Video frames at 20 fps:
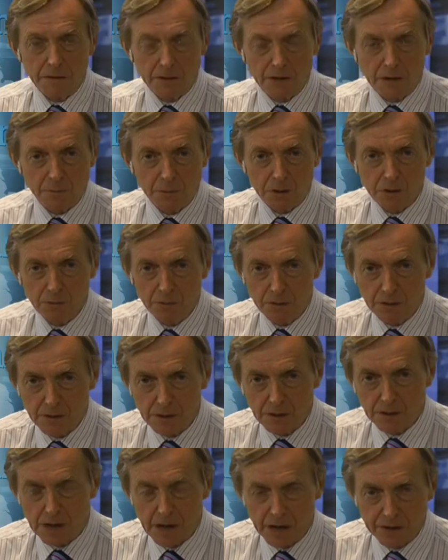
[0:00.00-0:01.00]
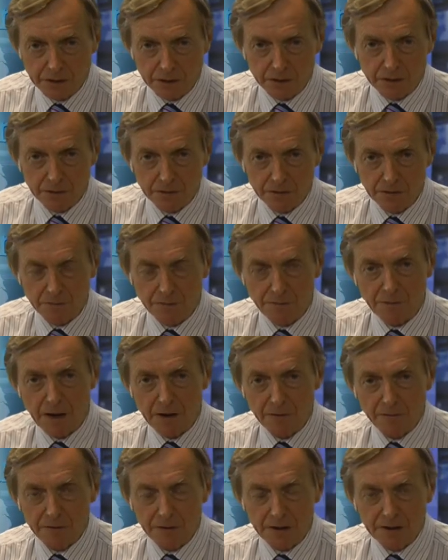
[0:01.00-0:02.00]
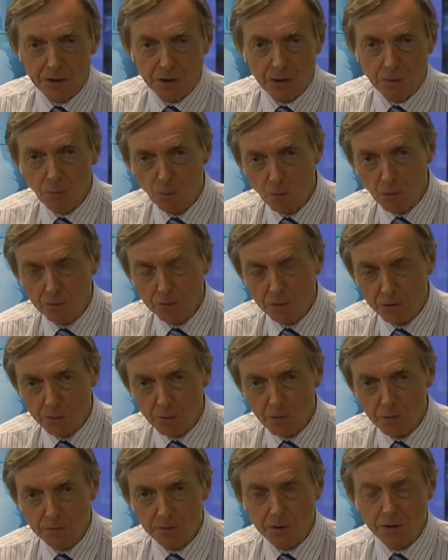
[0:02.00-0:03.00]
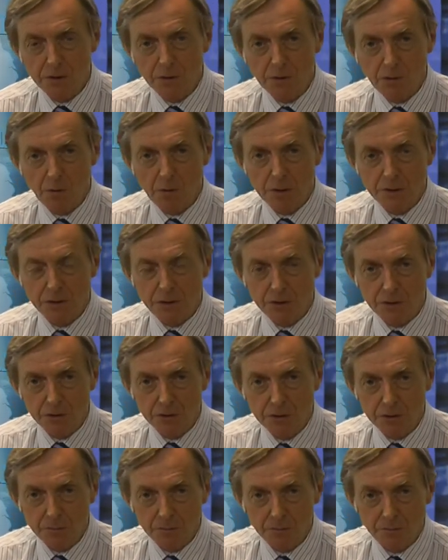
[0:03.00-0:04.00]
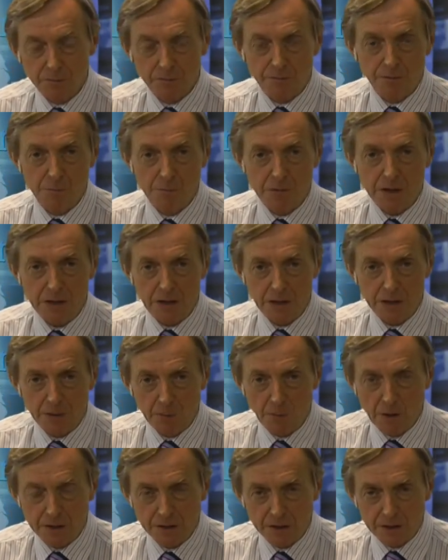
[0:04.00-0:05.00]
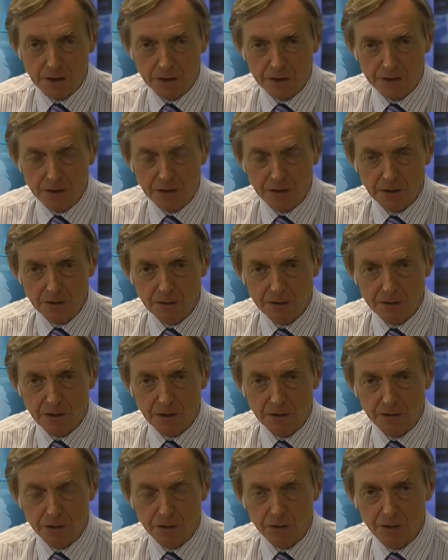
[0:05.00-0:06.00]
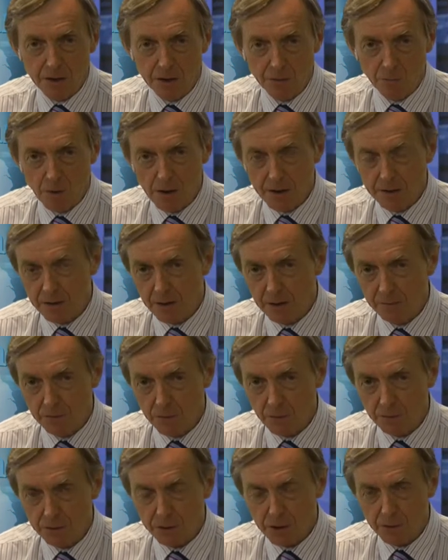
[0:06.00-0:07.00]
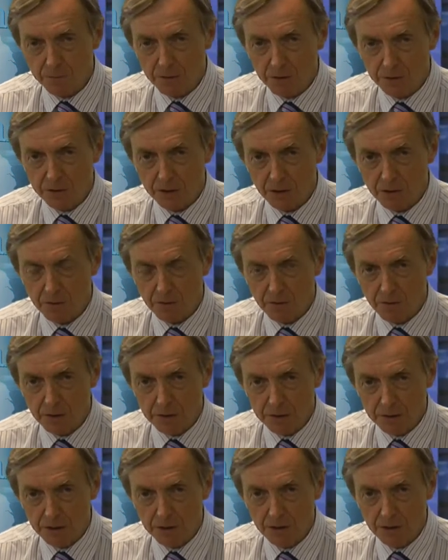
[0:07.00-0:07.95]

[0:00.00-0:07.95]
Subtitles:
absolutely the case, and the fact they don't want to answer the questions, for me anyway, says that straight away they've got something to hide.